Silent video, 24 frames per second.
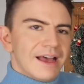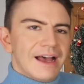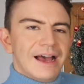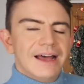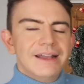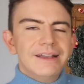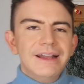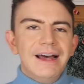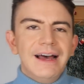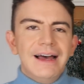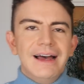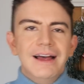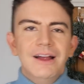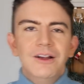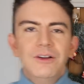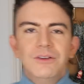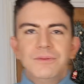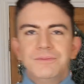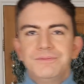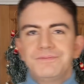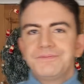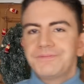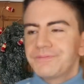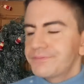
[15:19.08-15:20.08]
And now,
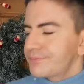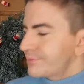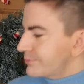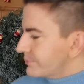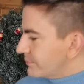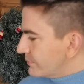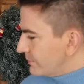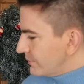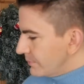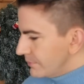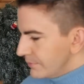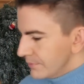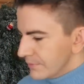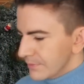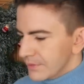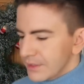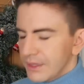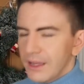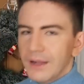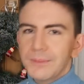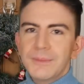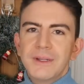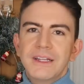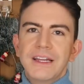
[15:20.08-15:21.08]

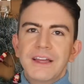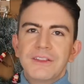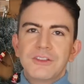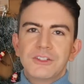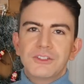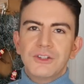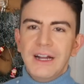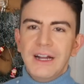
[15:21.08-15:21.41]
I'm gonna get the